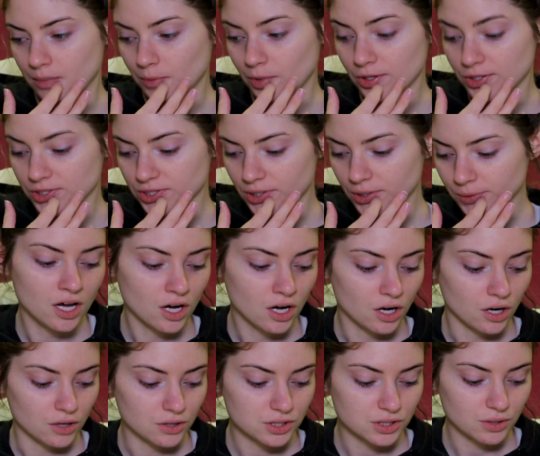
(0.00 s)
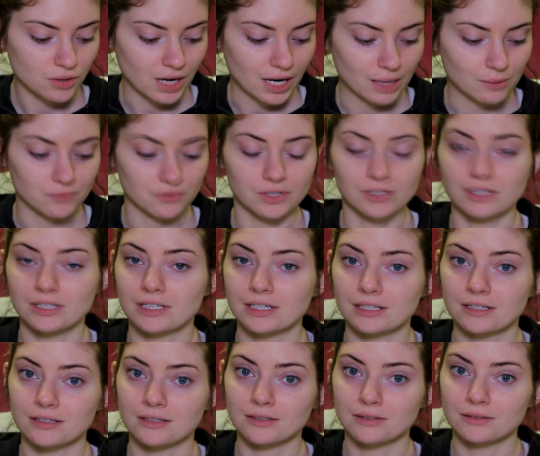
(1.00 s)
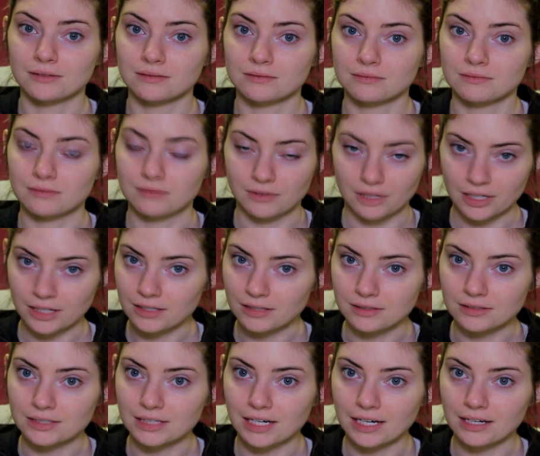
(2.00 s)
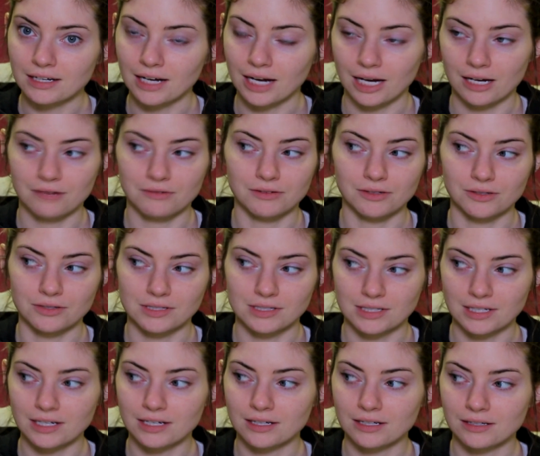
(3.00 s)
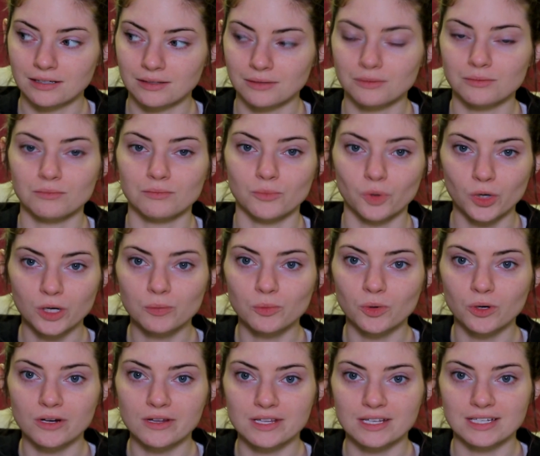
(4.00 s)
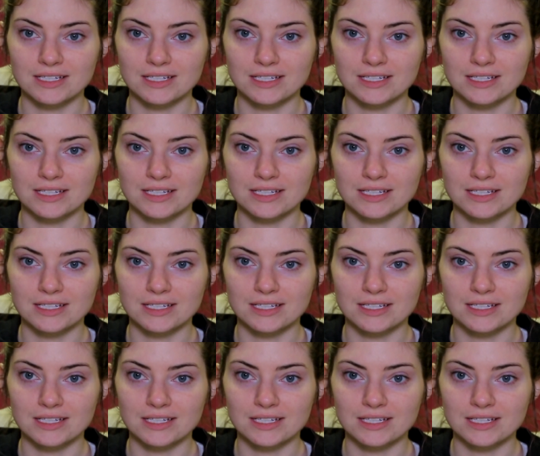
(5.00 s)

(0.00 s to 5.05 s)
Also, I'm feeling very ill today. I feel sick more and more